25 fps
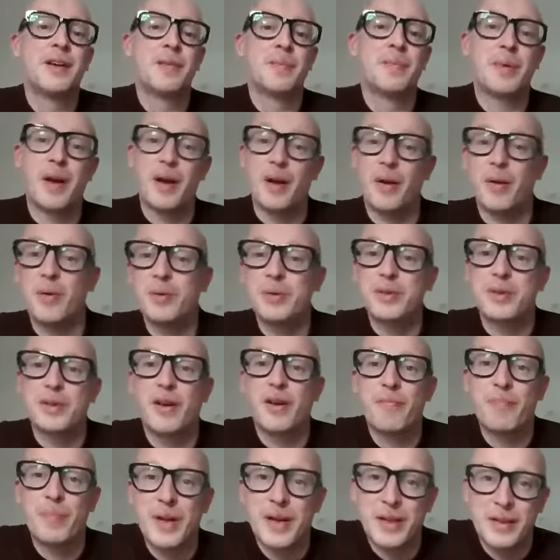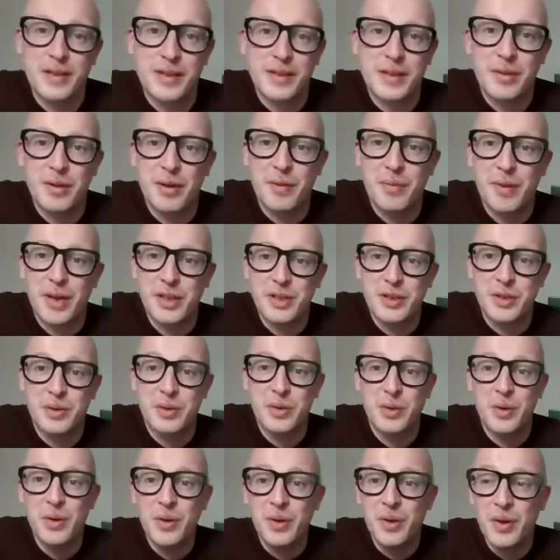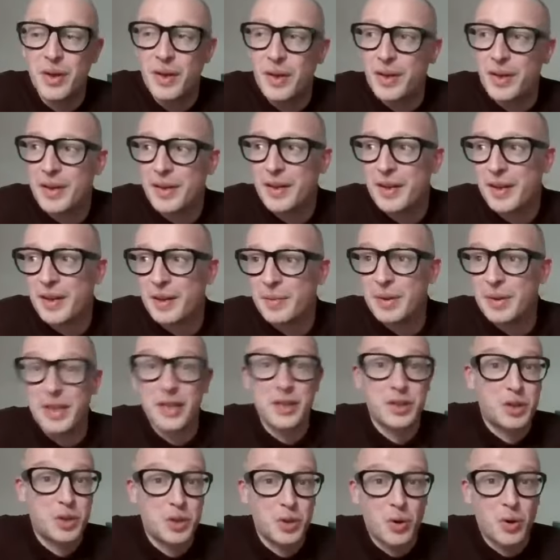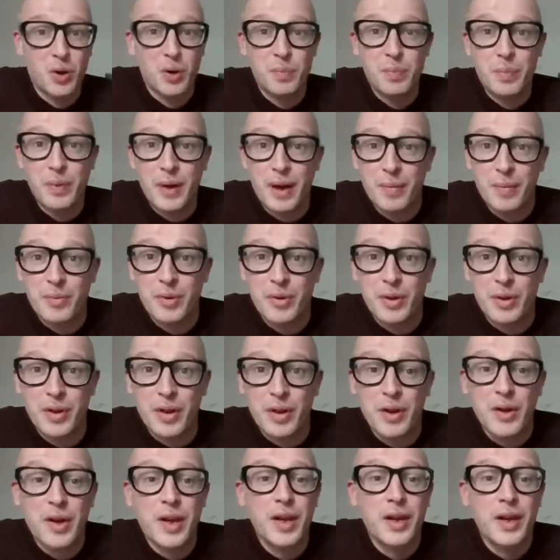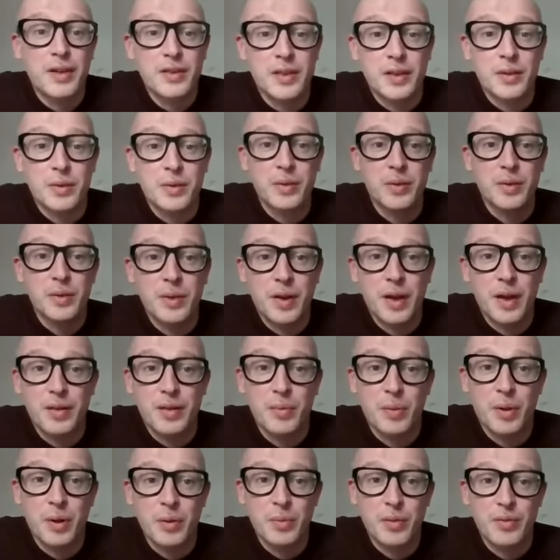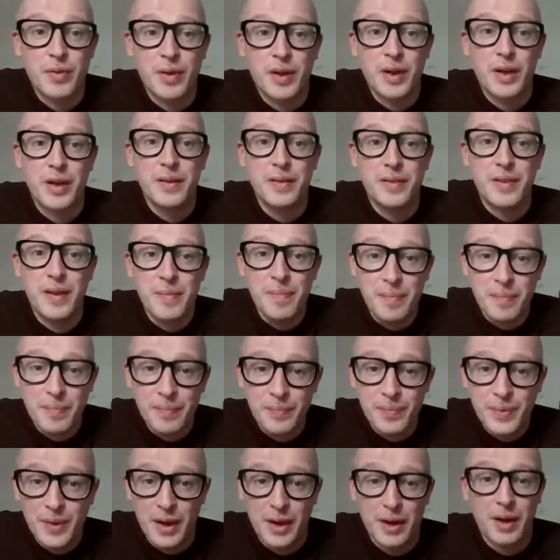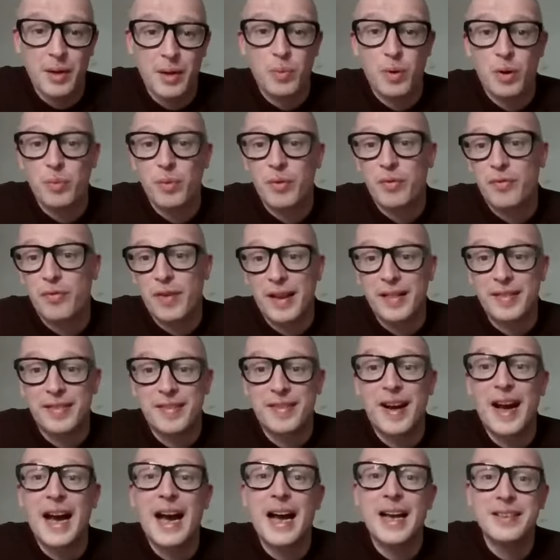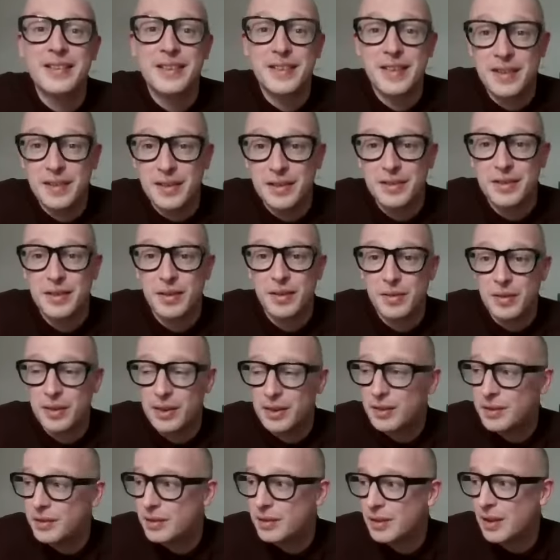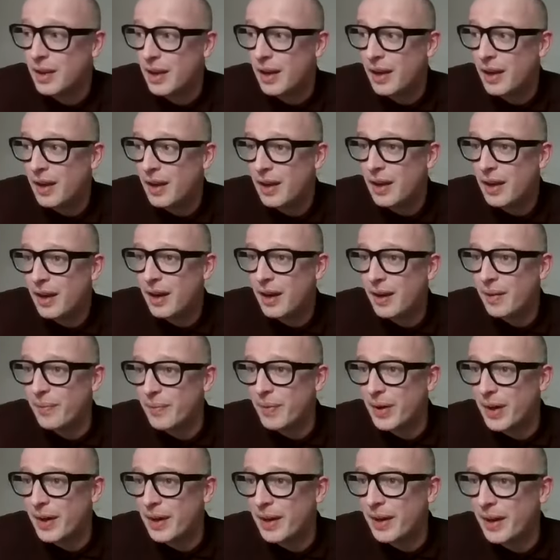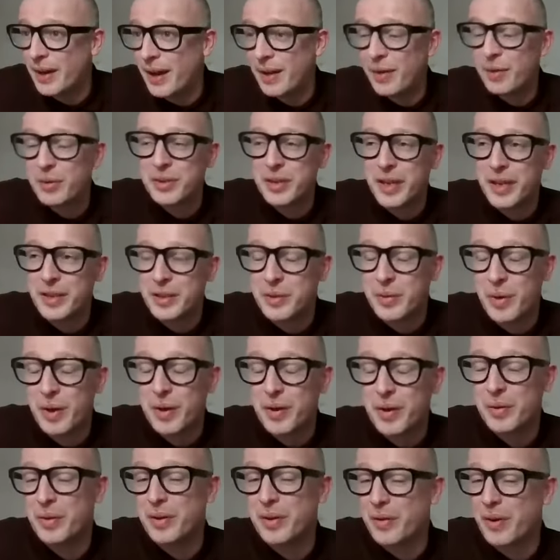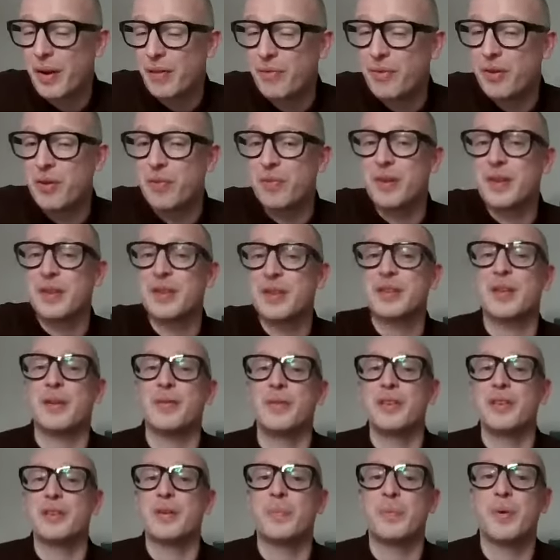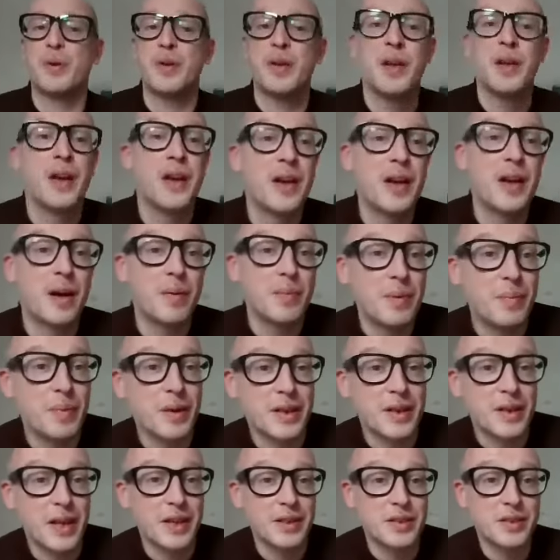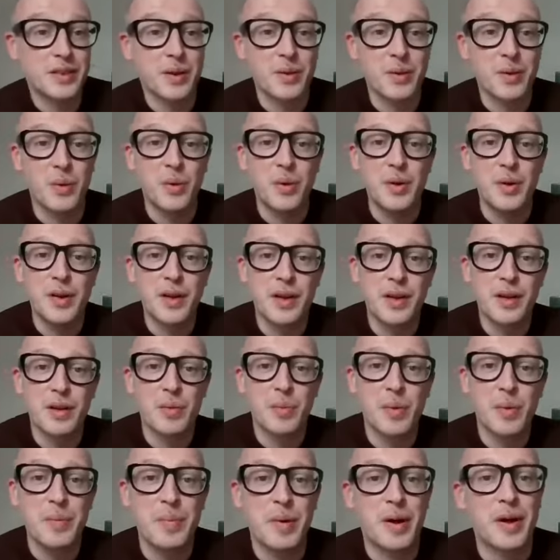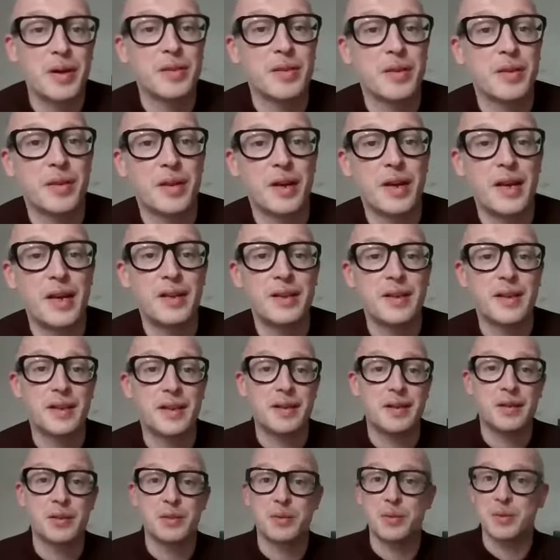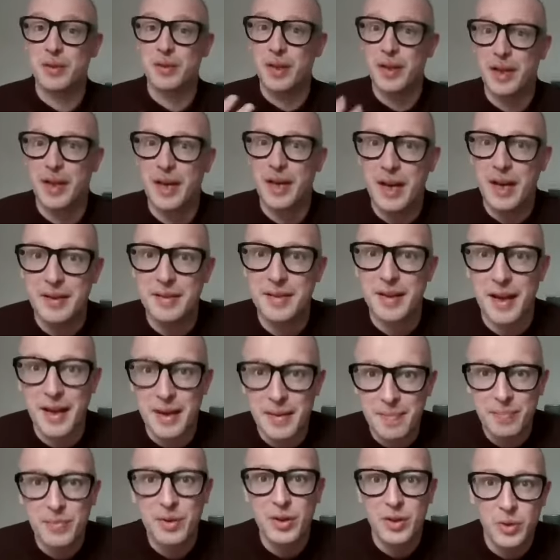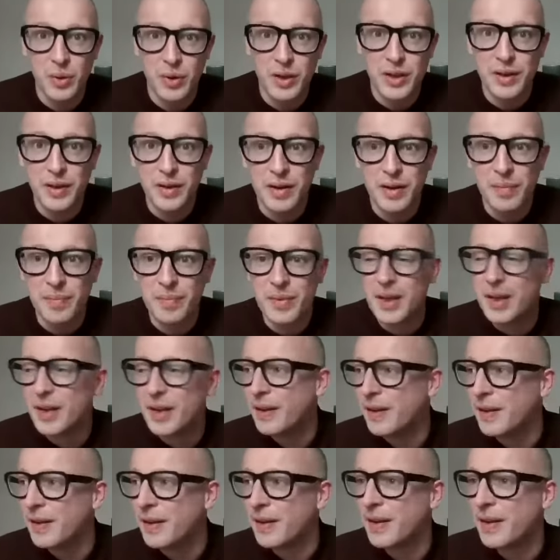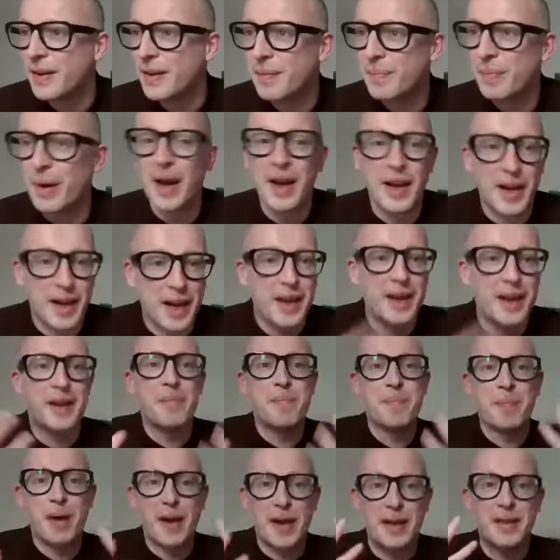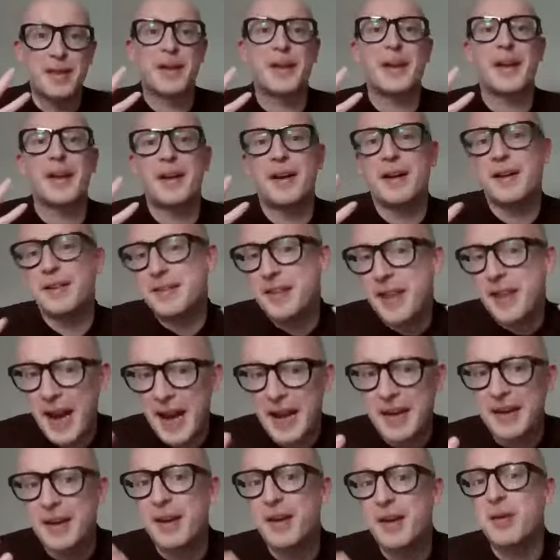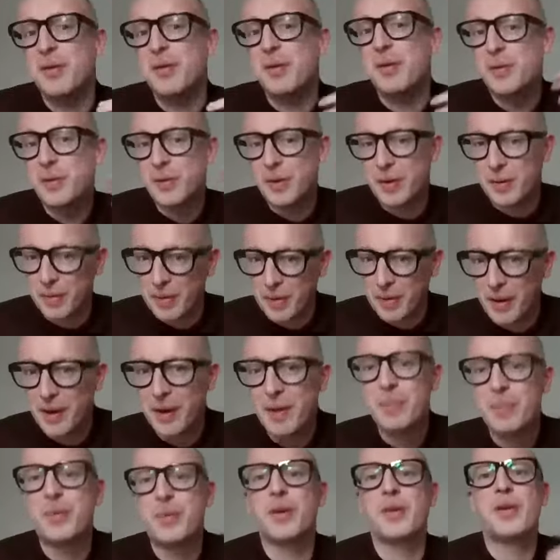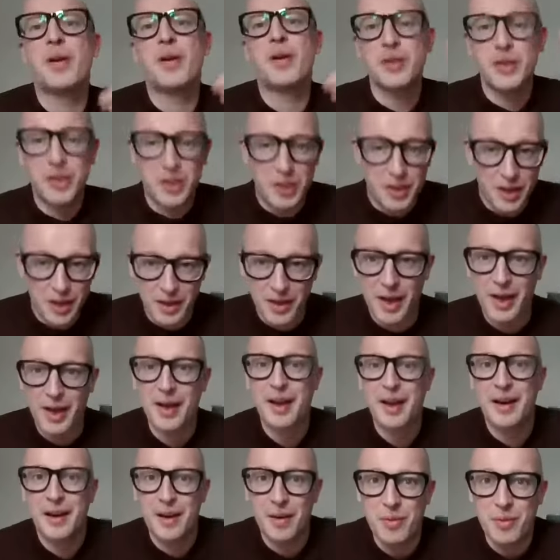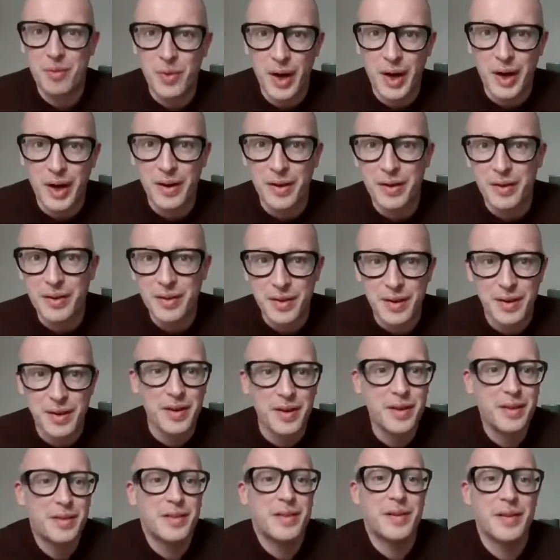But I always loved being a distillery manager too. With this job, I'm really lucky because I do get to work with a great team. I get to work with fantastic distilleries. I also think it's quite cool. A few of my distilleries are probably a wee bit lesser known and are a wee bit under the radar. So it's a great time to join the company. But I get to combine the kind of technical and production and that kind of rigor that you need.